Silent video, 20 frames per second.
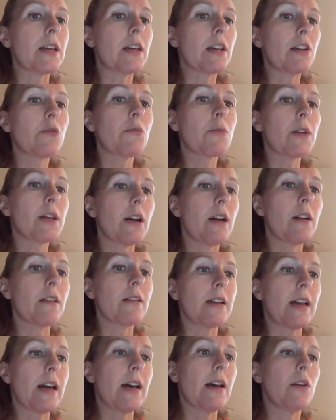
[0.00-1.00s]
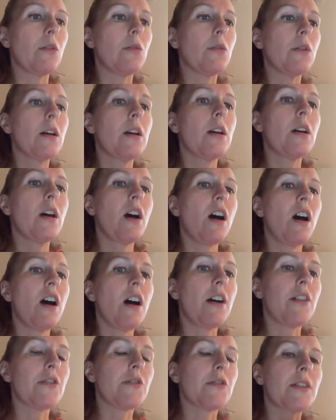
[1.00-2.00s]
here we are now
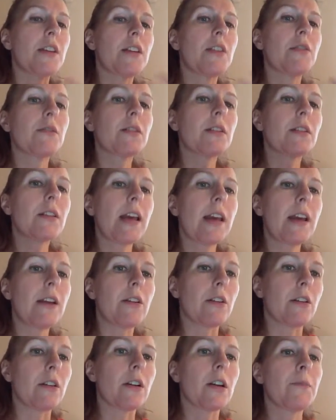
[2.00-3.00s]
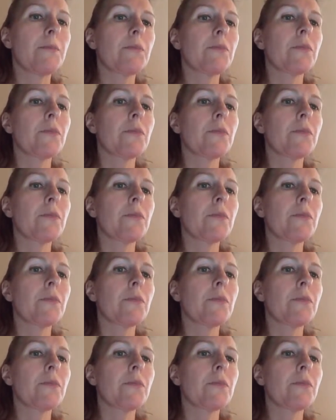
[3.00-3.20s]
100 years later